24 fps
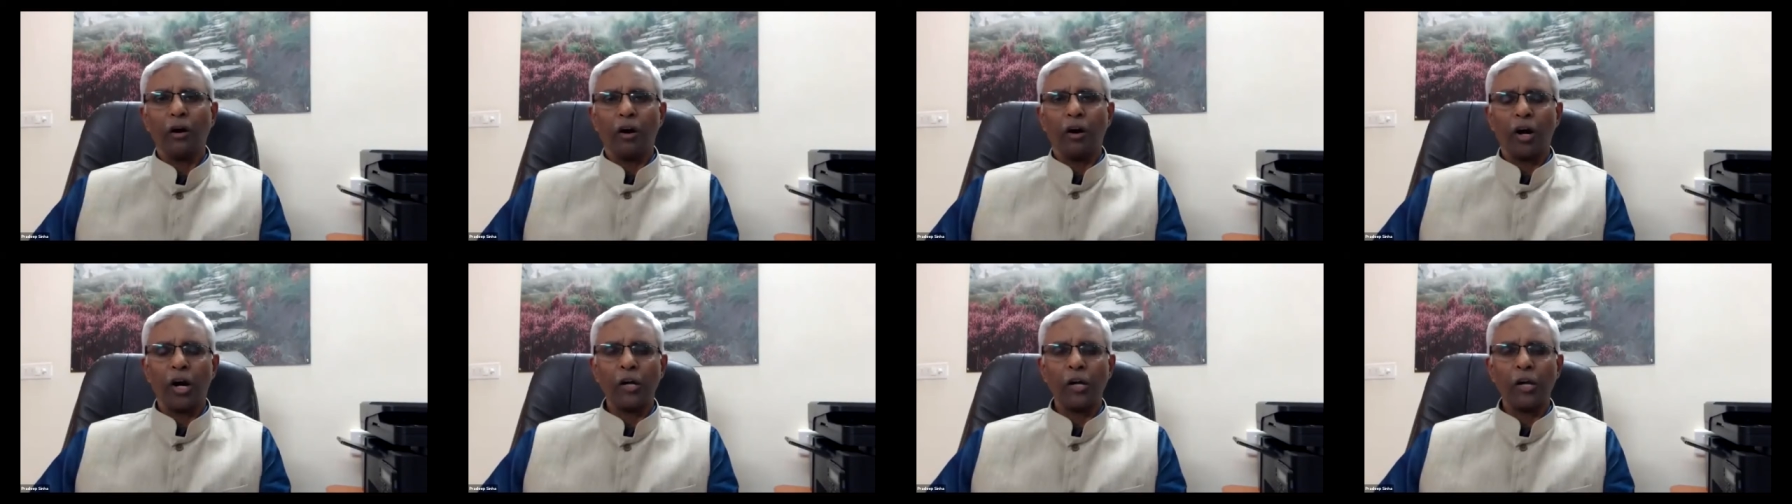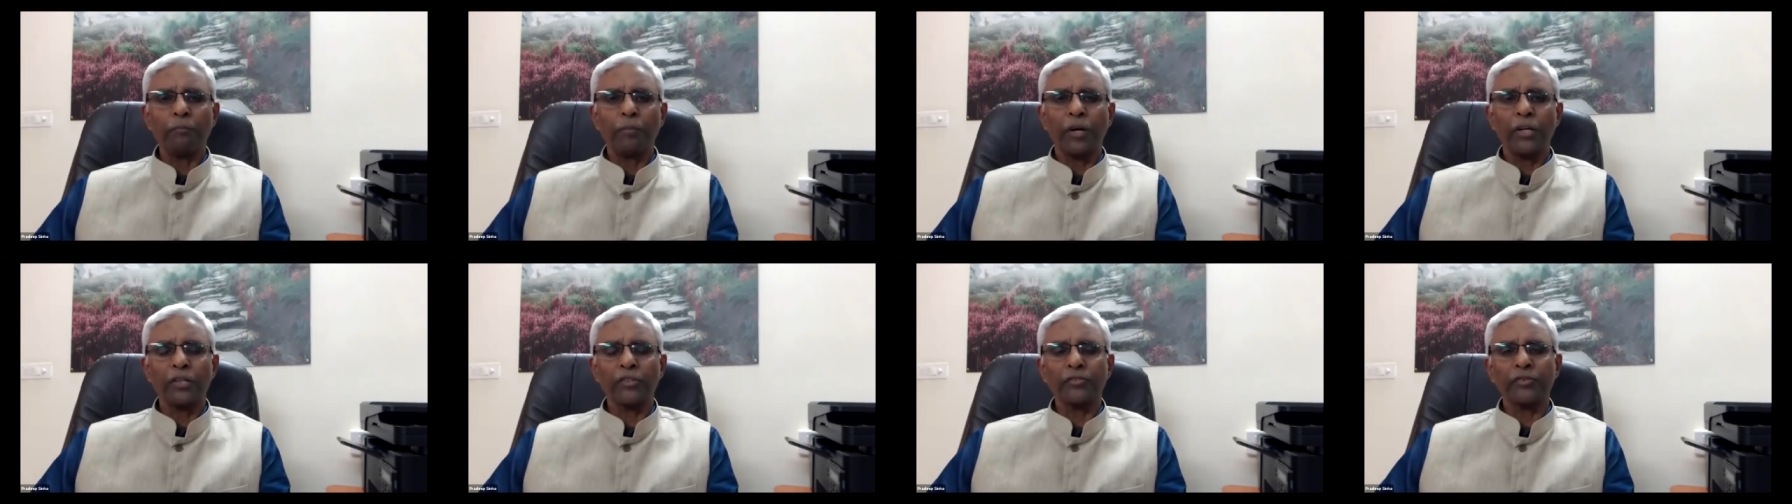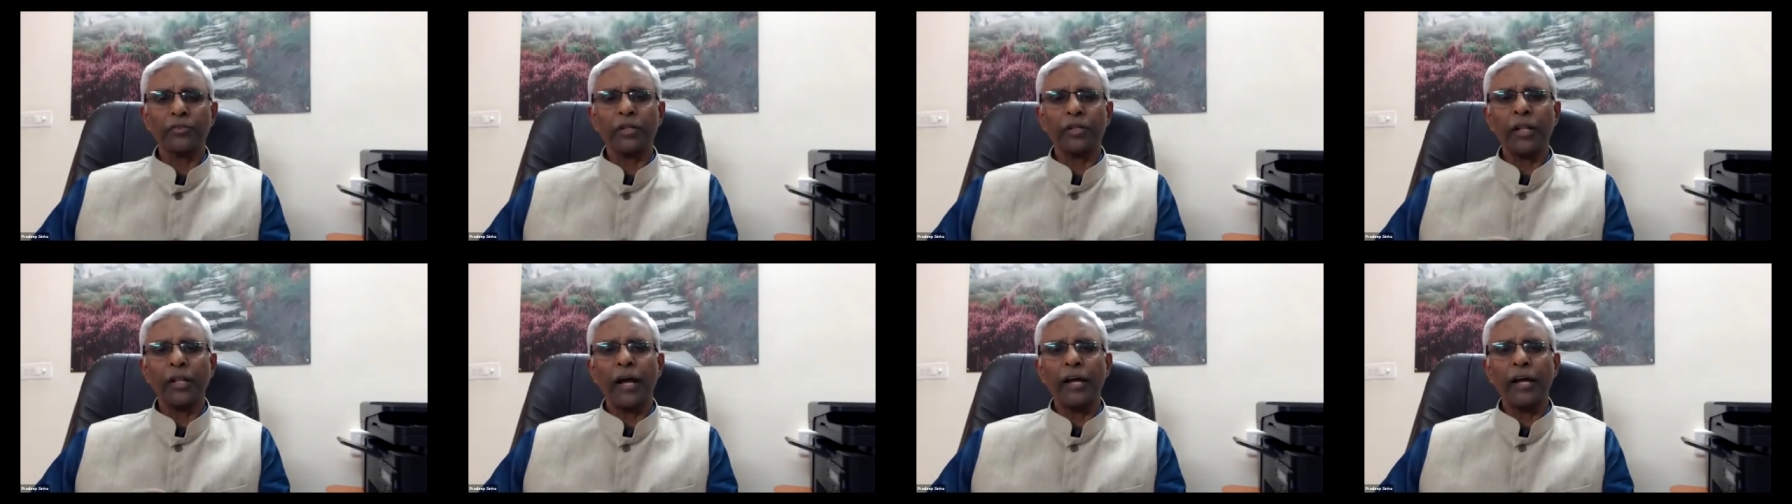on
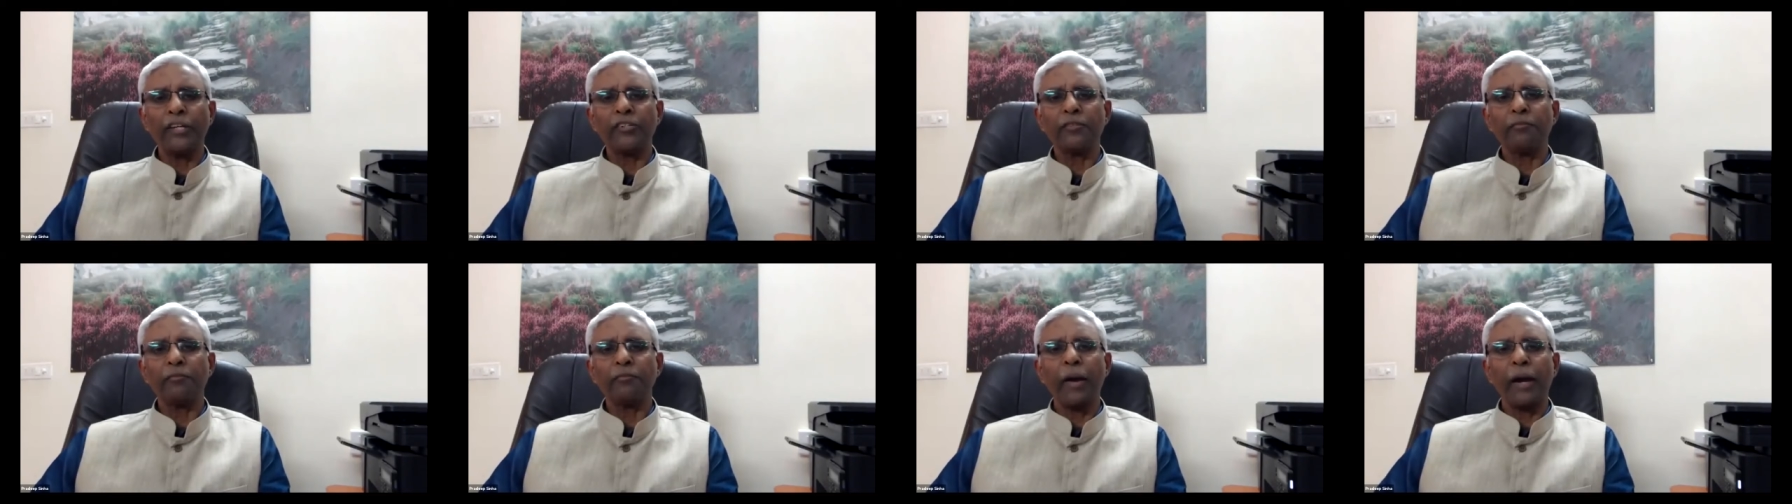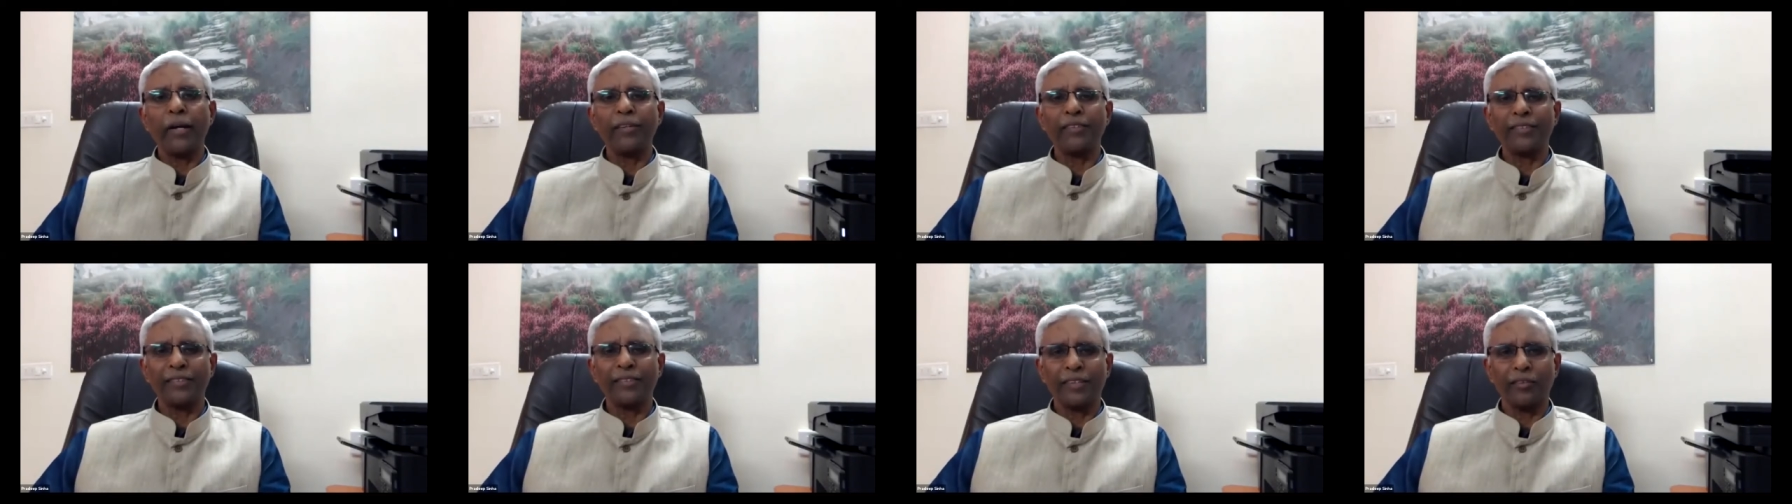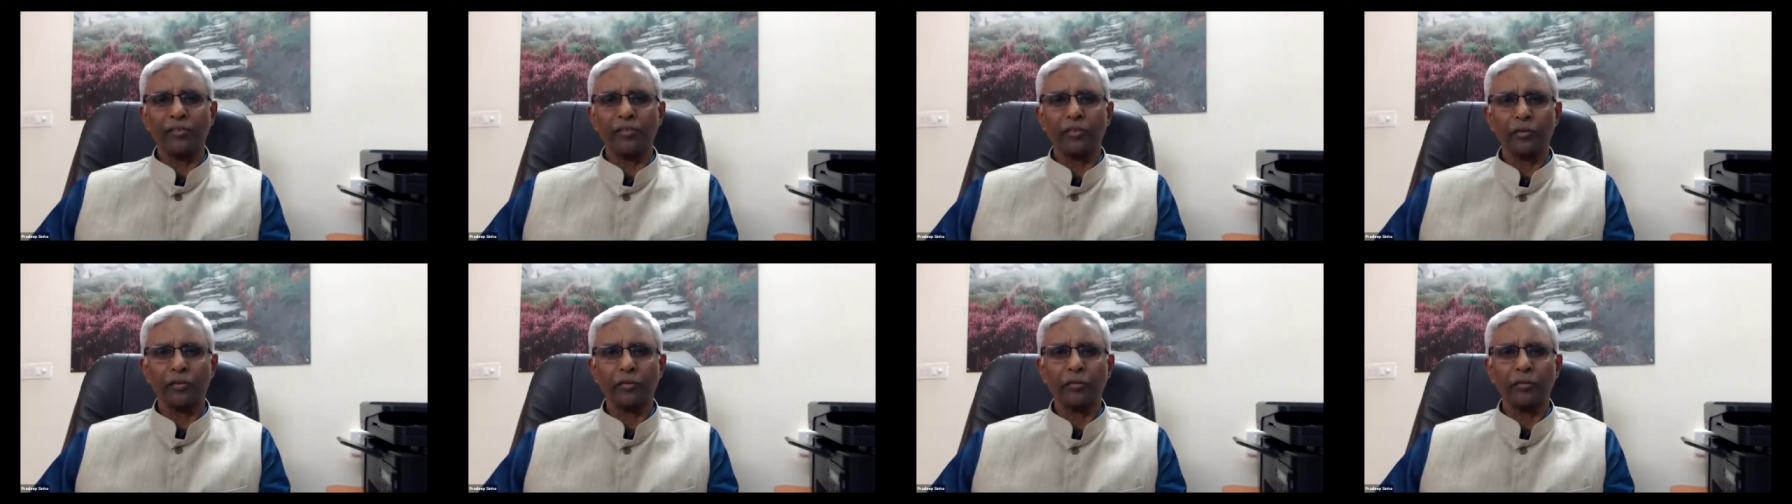personalized
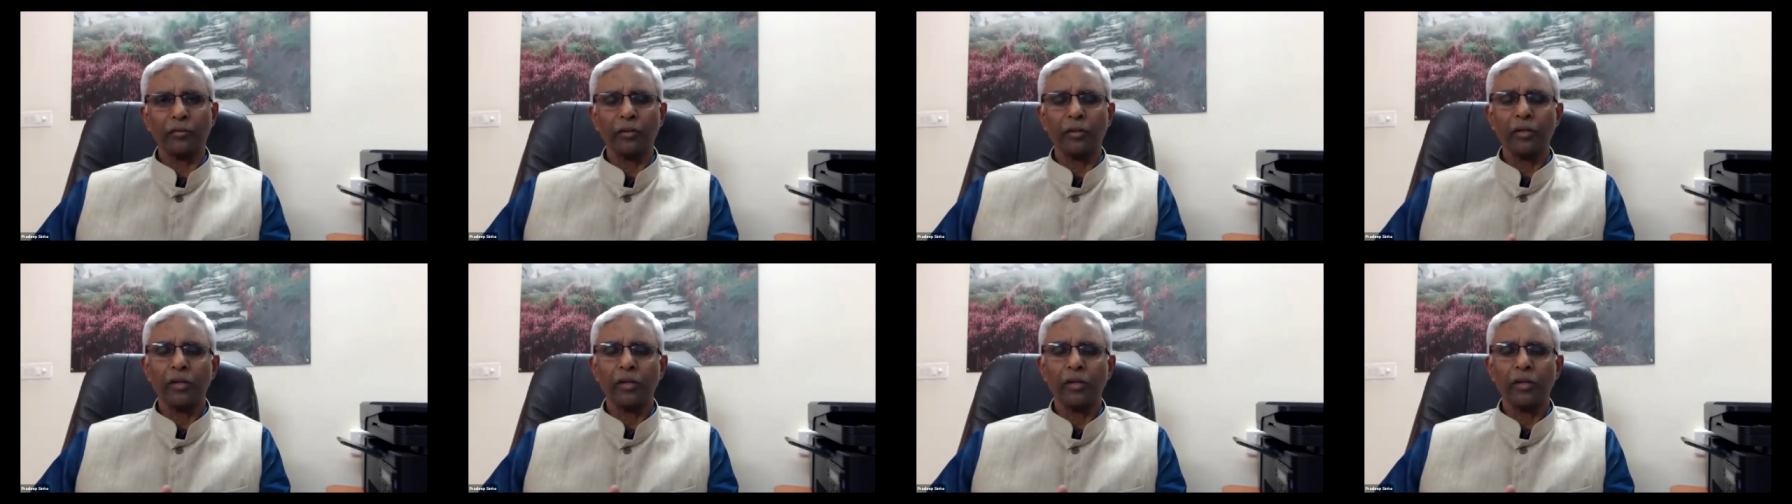medicines